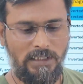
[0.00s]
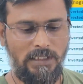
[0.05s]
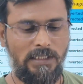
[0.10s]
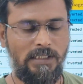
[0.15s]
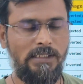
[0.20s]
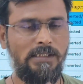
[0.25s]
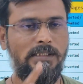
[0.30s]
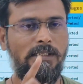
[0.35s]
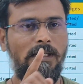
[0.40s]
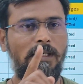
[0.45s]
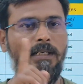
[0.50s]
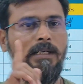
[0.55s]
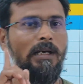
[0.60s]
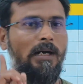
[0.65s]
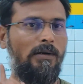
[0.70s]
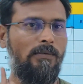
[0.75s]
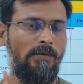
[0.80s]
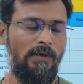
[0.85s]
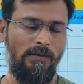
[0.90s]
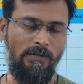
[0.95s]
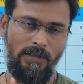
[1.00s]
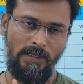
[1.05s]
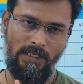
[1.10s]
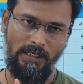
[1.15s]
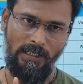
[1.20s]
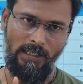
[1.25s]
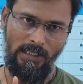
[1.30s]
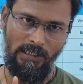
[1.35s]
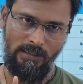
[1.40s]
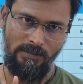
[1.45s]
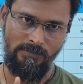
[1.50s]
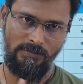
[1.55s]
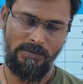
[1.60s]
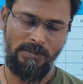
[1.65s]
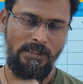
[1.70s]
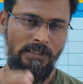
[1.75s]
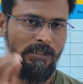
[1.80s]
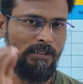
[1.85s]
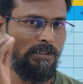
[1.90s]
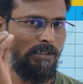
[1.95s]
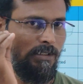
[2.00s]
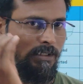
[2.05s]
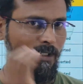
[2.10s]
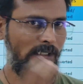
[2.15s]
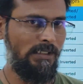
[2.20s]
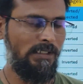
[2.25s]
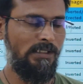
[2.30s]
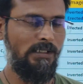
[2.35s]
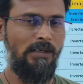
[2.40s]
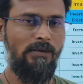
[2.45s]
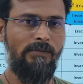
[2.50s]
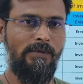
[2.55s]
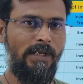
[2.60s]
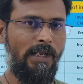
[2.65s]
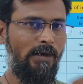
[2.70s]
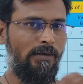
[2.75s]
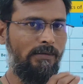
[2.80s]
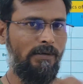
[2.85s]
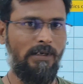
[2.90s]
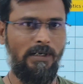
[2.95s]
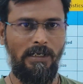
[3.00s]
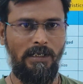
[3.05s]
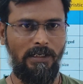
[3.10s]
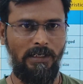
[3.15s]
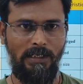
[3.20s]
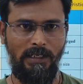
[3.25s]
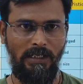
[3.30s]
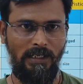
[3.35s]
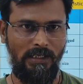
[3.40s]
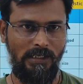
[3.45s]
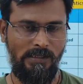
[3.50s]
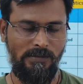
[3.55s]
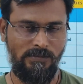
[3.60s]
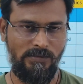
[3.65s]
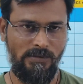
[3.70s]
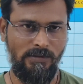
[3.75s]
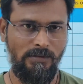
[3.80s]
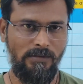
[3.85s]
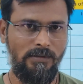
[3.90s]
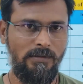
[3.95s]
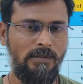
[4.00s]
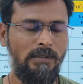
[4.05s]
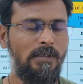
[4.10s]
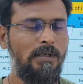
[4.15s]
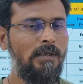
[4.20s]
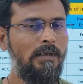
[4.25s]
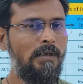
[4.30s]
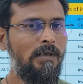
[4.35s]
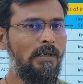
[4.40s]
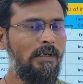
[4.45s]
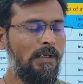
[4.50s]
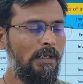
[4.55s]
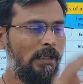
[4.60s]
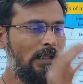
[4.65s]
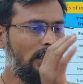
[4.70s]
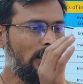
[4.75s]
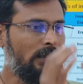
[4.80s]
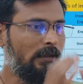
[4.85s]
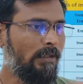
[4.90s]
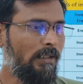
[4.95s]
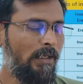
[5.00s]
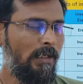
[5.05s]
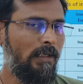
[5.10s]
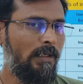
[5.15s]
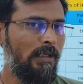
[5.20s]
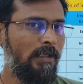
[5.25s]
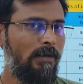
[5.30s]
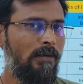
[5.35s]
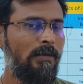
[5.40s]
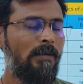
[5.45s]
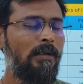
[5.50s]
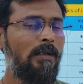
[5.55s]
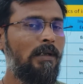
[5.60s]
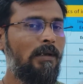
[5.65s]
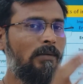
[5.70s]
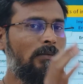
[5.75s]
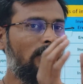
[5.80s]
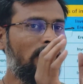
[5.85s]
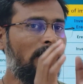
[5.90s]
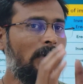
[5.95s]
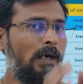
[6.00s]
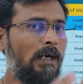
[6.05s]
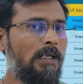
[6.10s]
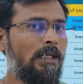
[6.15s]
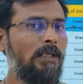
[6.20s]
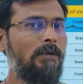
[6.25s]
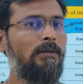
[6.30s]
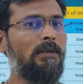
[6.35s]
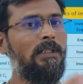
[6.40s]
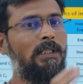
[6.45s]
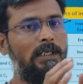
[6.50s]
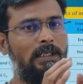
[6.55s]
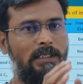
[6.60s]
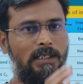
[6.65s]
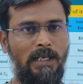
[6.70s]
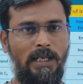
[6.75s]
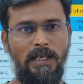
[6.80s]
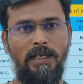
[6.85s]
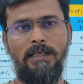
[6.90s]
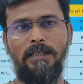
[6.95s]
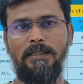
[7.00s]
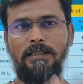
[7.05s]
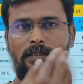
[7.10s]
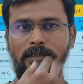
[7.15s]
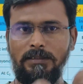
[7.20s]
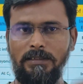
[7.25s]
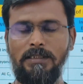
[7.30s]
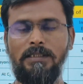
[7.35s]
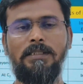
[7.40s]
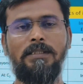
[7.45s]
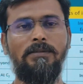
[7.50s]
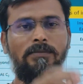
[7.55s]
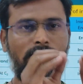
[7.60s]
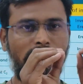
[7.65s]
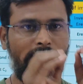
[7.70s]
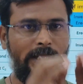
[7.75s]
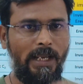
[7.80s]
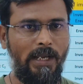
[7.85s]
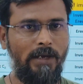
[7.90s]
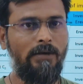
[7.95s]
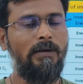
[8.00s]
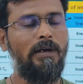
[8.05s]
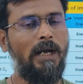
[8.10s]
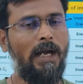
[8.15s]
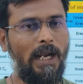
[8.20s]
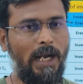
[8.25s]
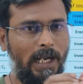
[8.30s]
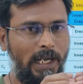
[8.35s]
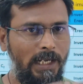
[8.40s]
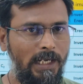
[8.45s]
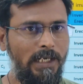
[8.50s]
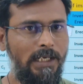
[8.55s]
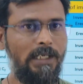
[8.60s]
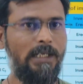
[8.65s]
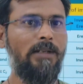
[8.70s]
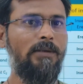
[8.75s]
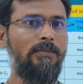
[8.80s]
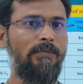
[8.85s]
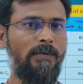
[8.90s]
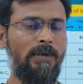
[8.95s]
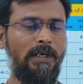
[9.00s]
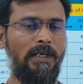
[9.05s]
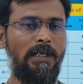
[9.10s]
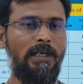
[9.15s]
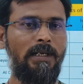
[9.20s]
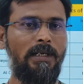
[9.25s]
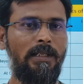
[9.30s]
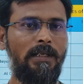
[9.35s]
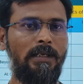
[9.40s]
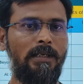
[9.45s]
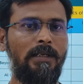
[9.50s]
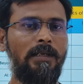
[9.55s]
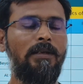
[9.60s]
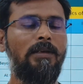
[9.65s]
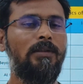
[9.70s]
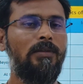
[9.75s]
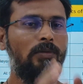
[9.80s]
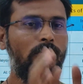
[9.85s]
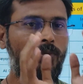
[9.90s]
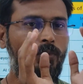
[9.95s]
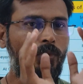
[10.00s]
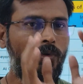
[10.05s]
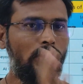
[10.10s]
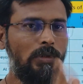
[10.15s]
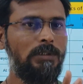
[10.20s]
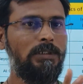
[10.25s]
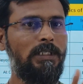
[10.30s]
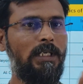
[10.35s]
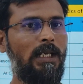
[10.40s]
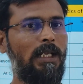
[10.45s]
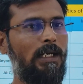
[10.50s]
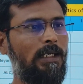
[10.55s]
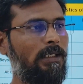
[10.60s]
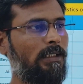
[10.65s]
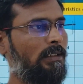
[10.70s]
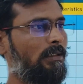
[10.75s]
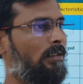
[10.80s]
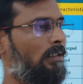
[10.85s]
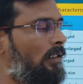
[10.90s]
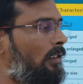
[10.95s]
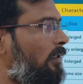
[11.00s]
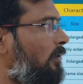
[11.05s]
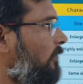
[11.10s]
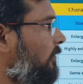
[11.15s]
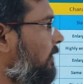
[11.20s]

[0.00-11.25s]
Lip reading: the result of our ray diagrams. Just now we have drawn ray diagrams. Now, there, whatever the characteristics we have identified, those characteristics